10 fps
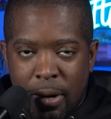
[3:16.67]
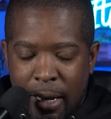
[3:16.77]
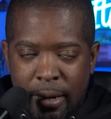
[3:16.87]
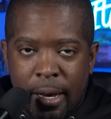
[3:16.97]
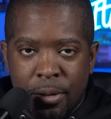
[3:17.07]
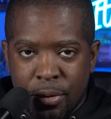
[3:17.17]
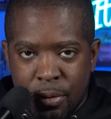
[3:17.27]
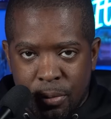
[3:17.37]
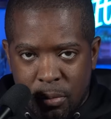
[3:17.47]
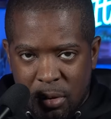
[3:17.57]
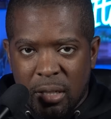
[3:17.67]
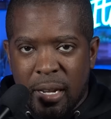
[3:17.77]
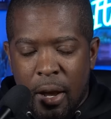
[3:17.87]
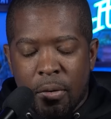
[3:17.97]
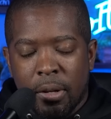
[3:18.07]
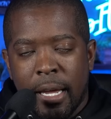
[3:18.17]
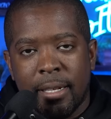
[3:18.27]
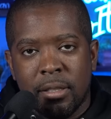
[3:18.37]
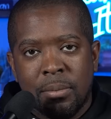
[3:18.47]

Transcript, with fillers: right now, so sit down, relax.